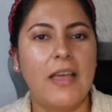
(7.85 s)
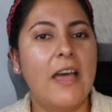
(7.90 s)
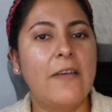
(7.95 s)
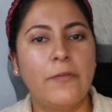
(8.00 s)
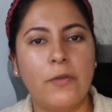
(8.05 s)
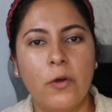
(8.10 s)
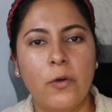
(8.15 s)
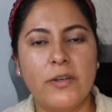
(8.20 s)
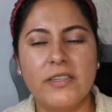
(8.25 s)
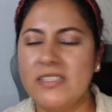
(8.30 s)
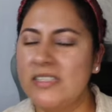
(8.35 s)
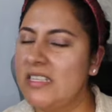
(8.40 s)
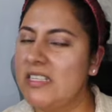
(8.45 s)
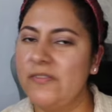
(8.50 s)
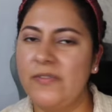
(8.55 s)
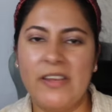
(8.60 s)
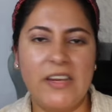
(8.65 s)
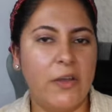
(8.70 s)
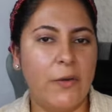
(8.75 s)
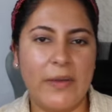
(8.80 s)
Of course, this
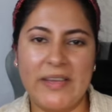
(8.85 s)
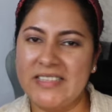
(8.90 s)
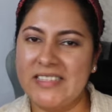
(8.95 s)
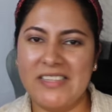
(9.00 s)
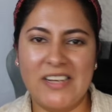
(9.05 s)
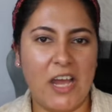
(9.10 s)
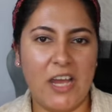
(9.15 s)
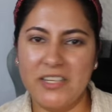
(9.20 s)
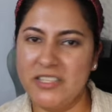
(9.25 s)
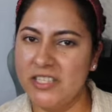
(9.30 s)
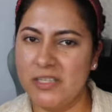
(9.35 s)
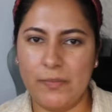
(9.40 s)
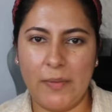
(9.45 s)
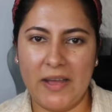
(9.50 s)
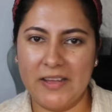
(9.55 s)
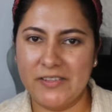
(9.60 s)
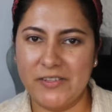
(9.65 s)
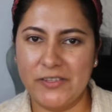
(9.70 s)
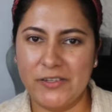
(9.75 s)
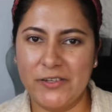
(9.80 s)
video is not
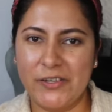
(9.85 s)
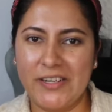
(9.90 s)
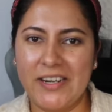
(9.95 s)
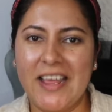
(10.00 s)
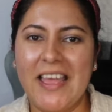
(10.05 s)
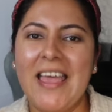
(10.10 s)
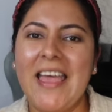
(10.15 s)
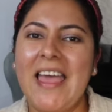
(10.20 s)
sponsored,